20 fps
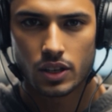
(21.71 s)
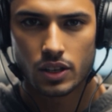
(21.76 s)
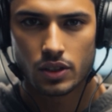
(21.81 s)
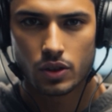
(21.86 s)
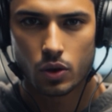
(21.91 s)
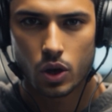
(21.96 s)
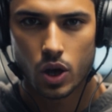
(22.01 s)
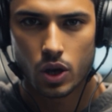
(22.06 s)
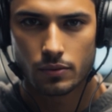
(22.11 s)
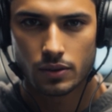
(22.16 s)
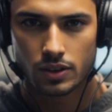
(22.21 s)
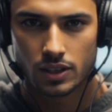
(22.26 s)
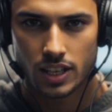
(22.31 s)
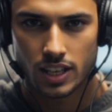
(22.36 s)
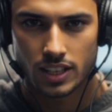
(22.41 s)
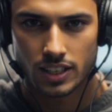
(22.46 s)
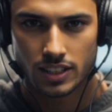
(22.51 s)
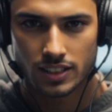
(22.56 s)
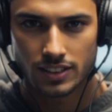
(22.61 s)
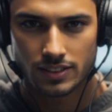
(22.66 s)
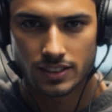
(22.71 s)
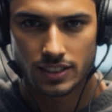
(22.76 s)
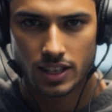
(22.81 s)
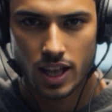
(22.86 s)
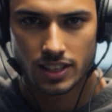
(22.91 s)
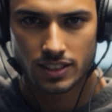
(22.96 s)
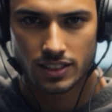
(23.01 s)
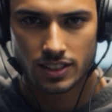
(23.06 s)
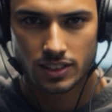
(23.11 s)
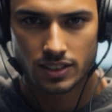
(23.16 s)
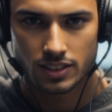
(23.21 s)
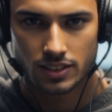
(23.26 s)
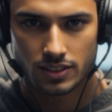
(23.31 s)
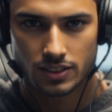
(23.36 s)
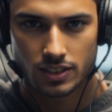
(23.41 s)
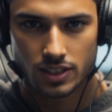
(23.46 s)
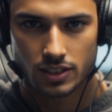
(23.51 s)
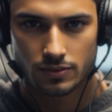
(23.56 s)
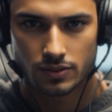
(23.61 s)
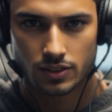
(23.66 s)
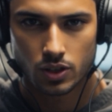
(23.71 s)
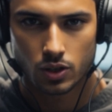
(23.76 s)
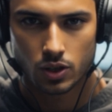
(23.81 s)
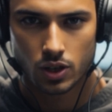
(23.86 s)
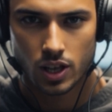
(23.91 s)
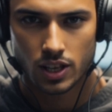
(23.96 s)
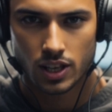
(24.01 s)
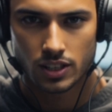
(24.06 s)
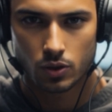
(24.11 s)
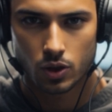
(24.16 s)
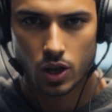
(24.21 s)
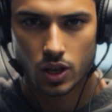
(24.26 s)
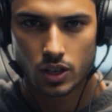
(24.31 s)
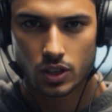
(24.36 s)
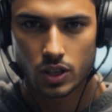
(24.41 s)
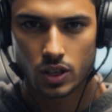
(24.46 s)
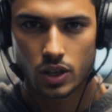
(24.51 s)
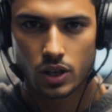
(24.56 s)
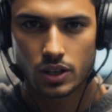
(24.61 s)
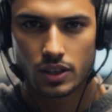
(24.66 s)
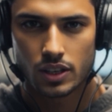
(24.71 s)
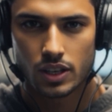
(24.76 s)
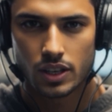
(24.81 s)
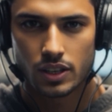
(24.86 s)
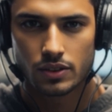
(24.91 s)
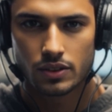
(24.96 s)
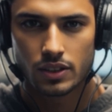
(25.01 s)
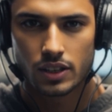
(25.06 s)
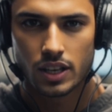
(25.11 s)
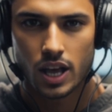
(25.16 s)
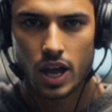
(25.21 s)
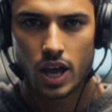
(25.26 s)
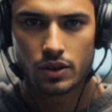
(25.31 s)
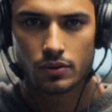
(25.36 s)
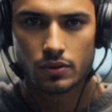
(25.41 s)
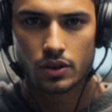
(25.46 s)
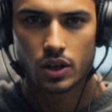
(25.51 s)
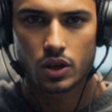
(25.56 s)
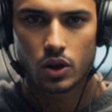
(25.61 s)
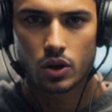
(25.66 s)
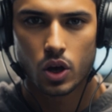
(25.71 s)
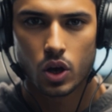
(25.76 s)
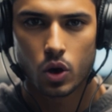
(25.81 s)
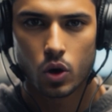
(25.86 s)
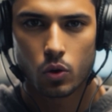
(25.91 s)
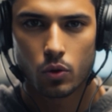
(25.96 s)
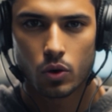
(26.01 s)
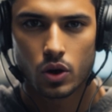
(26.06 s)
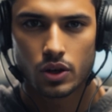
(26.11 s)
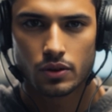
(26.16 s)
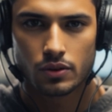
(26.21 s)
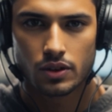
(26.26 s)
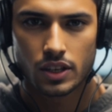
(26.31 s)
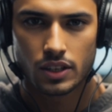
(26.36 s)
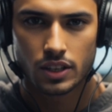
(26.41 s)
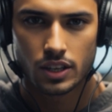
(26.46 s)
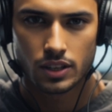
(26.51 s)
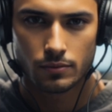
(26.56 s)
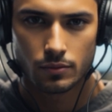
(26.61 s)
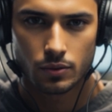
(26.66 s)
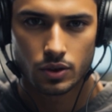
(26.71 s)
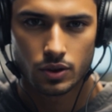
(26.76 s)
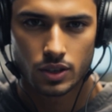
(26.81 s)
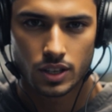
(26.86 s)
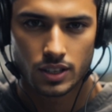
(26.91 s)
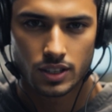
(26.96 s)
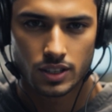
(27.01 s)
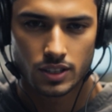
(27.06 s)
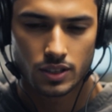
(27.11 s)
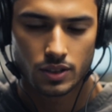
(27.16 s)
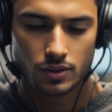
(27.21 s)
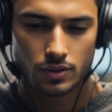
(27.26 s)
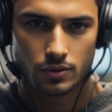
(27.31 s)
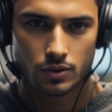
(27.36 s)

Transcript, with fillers: So what I'm saying is that if you really want to learn this and have no previous experience,